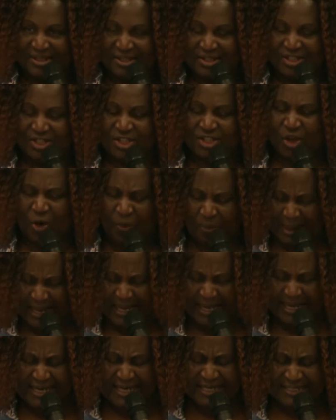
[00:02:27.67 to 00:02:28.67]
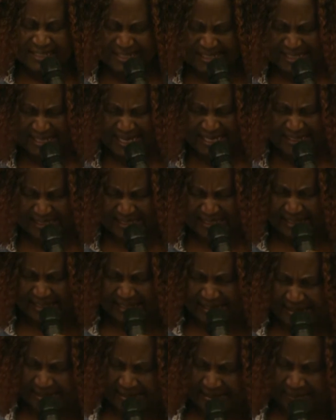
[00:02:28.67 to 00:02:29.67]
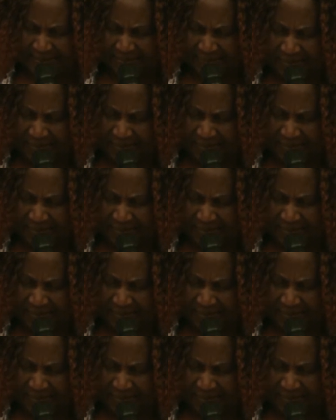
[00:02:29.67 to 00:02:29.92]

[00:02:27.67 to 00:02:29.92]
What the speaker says: So many instances.